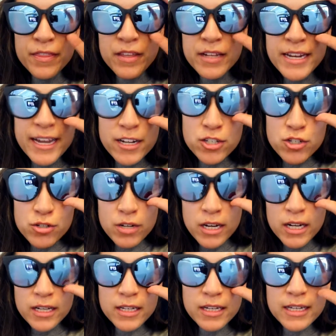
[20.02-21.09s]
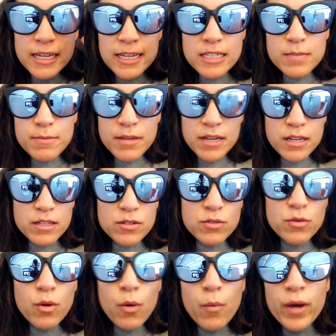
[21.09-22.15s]
the next train gets me
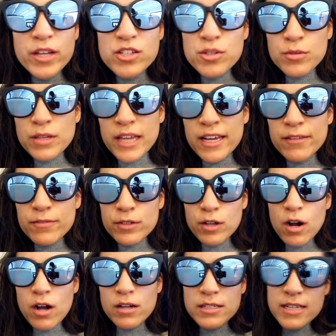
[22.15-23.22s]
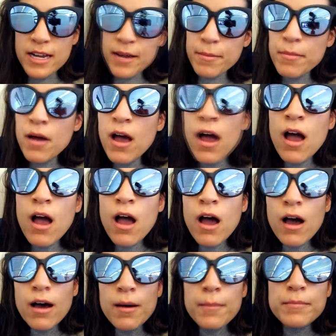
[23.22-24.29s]
in way too late for call time.
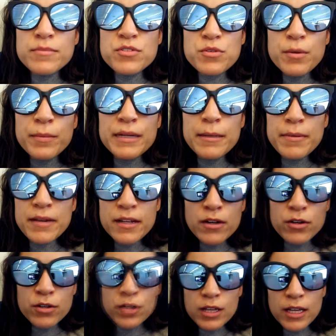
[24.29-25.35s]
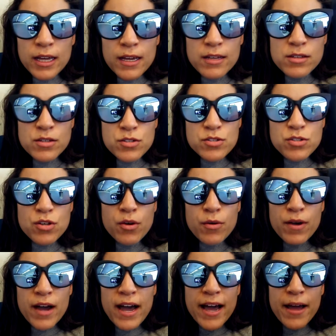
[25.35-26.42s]
Um, so I'm gonna be in early. So
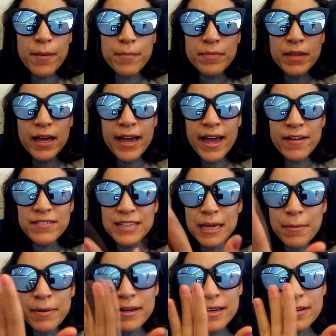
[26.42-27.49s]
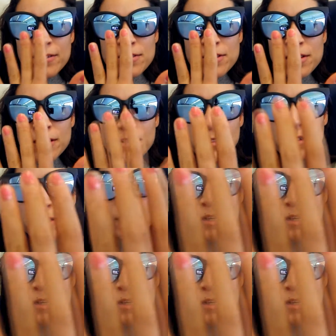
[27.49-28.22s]
um, I have to get my nails done